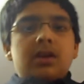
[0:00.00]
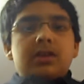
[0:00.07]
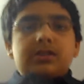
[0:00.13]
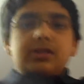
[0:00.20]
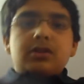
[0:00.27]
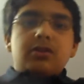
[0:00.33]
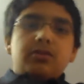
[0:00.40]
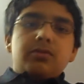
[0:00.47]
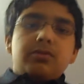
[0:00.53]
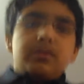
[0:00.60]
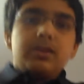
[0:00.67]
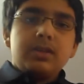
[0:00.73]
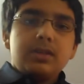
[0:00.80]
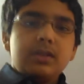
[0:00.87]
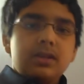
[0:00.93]
so
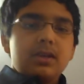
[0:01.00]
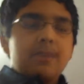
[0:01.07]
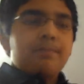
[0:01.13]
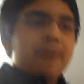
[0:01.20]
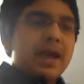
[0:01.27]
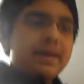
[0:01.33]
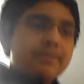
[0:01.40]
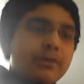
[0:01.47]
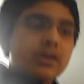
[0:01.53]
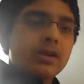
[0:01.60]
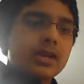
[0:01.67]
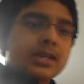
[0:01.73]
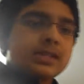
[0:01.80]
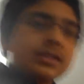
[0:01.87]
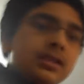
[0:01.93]
paper
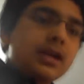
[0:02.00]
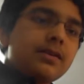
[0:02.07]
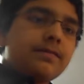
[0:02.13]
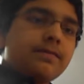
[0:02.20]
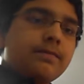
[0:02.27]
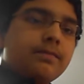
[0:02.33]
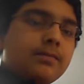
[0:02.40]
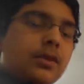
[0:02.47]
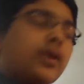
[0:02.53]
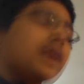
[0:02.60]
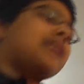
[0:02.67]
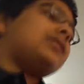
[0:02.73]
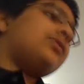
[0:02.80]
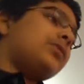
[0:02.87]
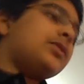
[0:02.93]
is not
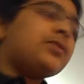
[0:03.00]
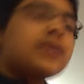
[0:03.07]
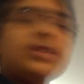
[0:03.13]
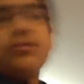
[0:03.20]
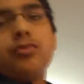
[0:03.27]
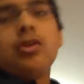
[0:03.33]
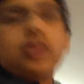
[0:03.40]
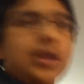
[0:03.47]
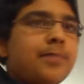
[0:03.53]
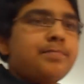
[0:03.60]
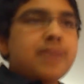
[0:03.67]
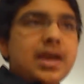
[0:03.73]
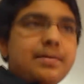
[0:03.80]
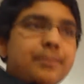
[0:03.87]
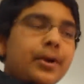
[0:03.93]
okay. So you can roll up
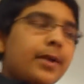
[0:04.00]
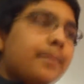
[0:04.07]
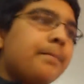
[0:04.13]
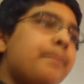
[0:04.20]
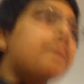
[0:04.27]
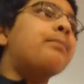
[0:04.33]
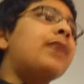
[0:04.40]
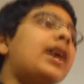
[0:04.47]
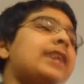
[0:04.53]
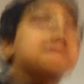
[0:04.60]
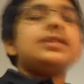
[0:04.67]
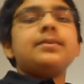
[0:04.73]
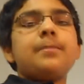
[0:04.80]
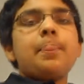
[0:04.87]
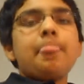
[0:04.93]
paper,
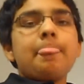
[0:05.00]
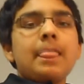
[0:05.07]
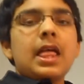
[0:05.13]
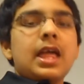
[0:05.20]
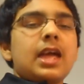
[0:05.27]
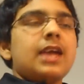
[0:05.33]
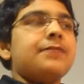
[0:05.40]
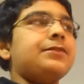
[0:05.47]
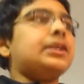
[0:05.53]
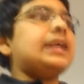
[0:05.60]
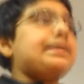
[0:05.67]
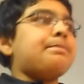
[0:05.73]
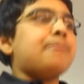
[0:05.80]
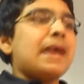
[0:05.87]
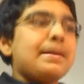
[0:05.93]
but if you
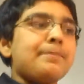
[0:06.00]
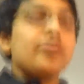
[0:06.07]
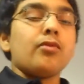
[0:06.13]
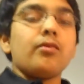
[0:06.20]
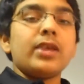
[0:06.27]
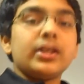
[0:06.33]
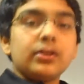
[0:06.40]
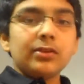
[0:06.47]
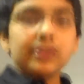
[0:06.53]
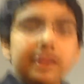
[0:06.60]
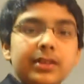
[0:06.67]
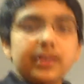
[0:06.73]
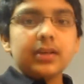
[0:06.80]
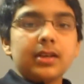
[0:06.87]
get paper wrinkled,